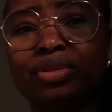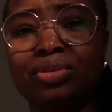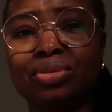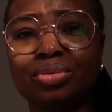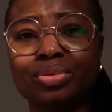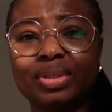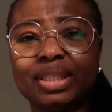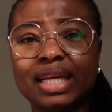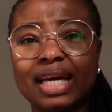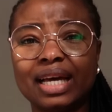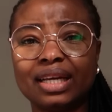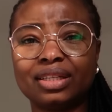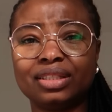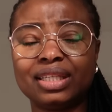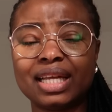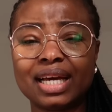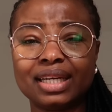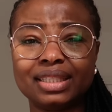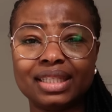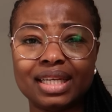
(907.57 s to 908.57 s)
so
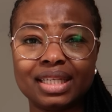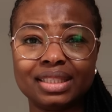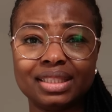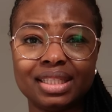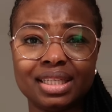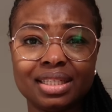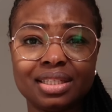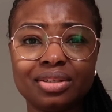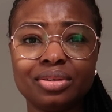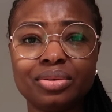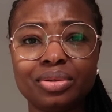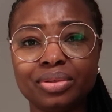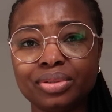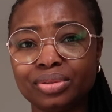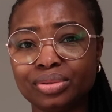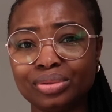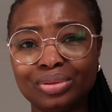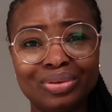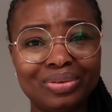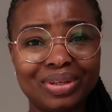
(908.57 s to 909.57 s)
dark.
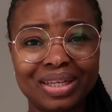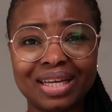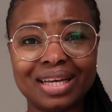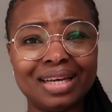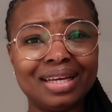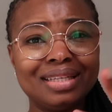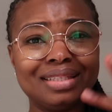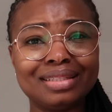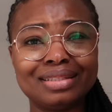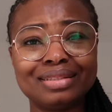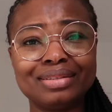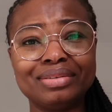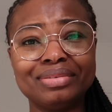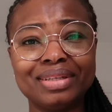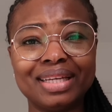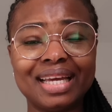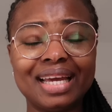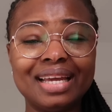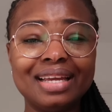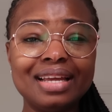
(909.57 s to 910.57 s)
Sorry guys,
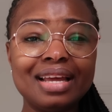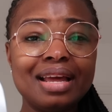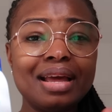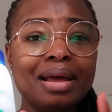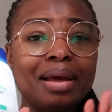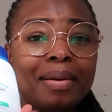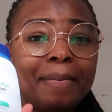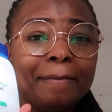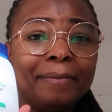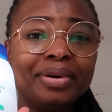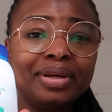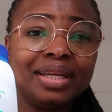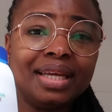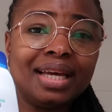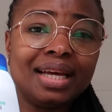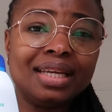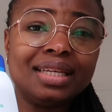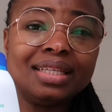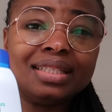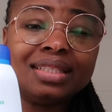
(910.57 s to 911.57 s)
sorry again. But
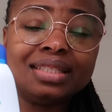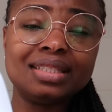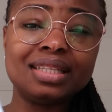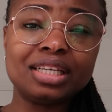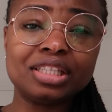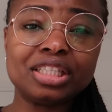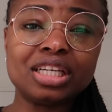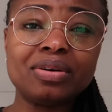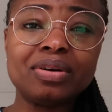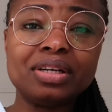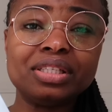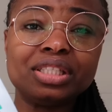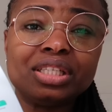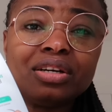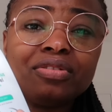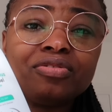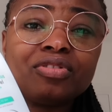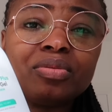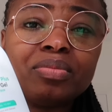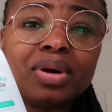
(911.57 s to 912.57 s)
yeah, this is the shower
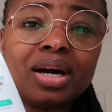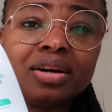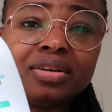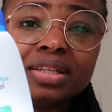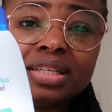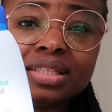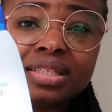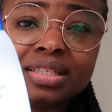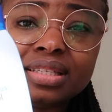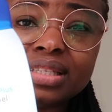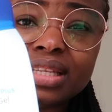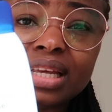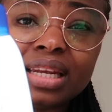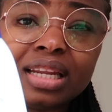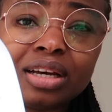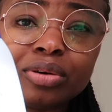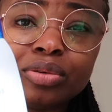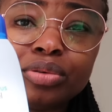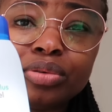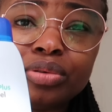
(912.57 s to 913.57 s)
gel from Aldi. This is the
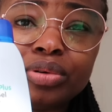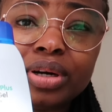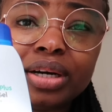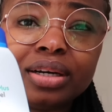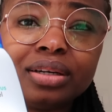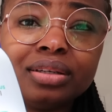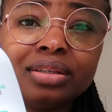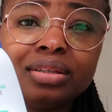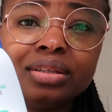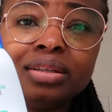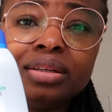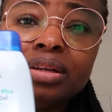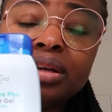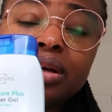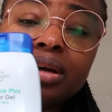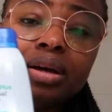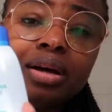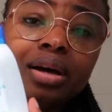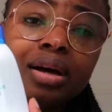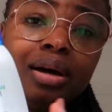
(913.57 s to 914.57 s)
Lacura
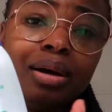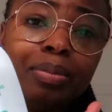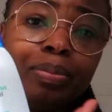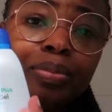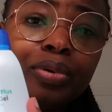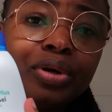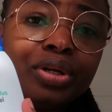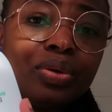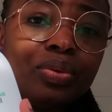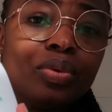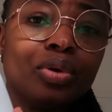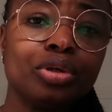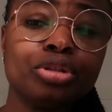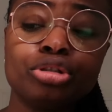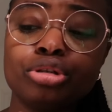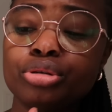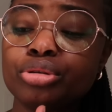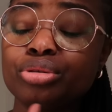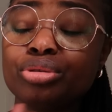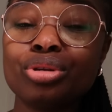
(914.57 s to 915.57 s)
body
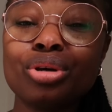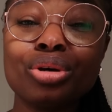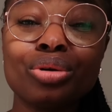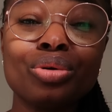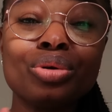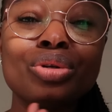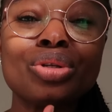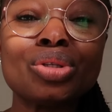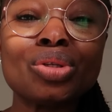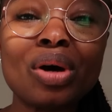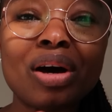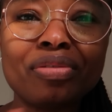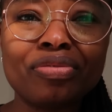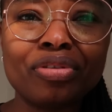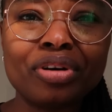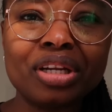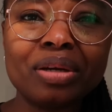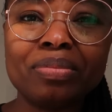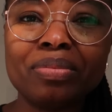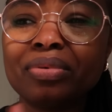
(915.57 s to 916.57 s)
wash. So good, so
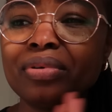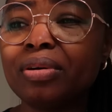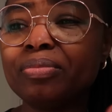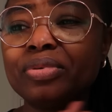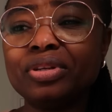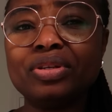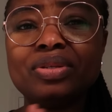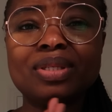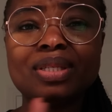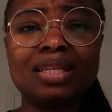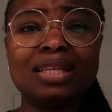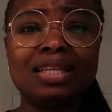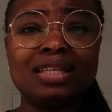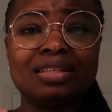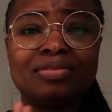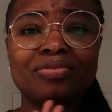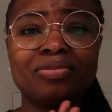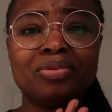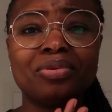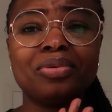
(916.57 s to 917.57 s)
affordable. I've been using
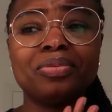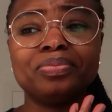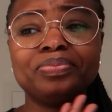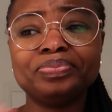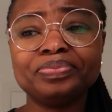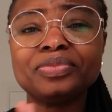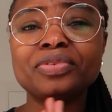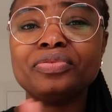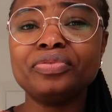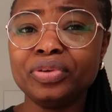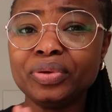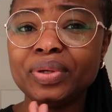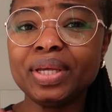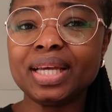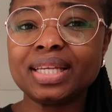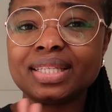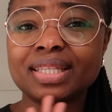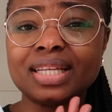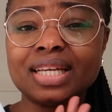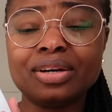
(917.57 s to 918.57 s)
this for a few
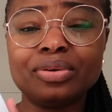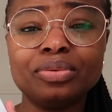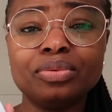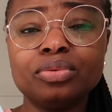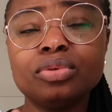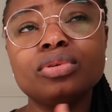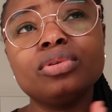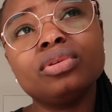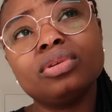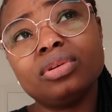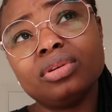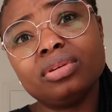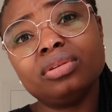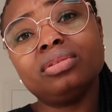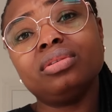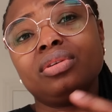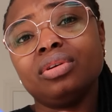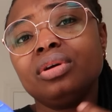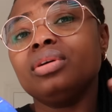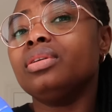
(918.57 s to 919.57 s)
years now.
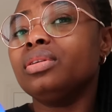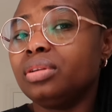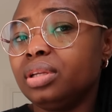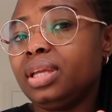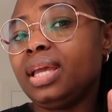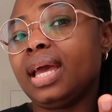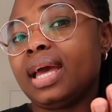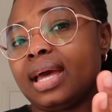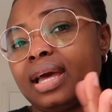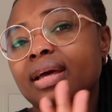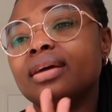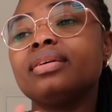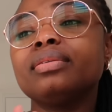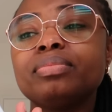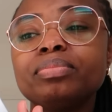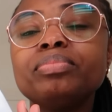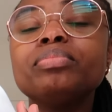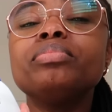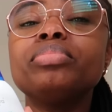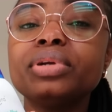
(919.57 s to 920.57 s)

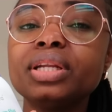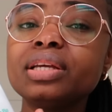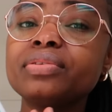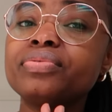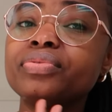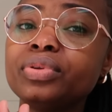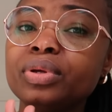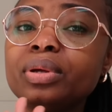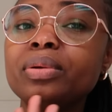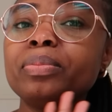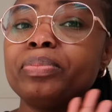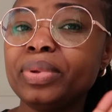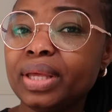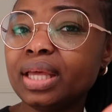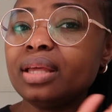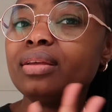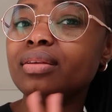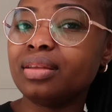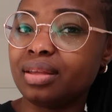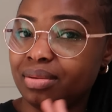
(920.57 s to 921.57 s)
Yeah, pretty few,
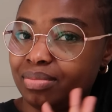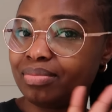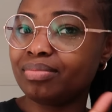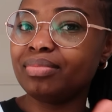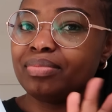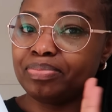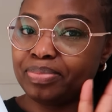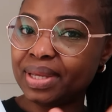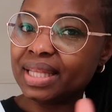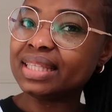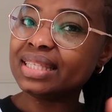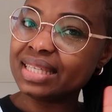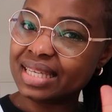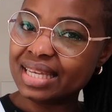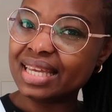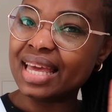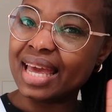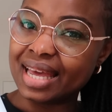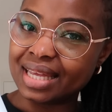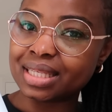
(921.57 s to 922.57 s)
bitty
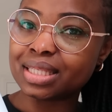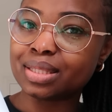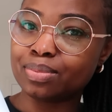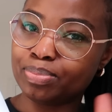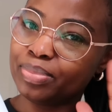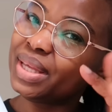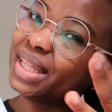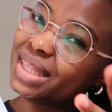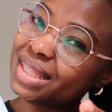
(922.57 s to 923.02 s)
years.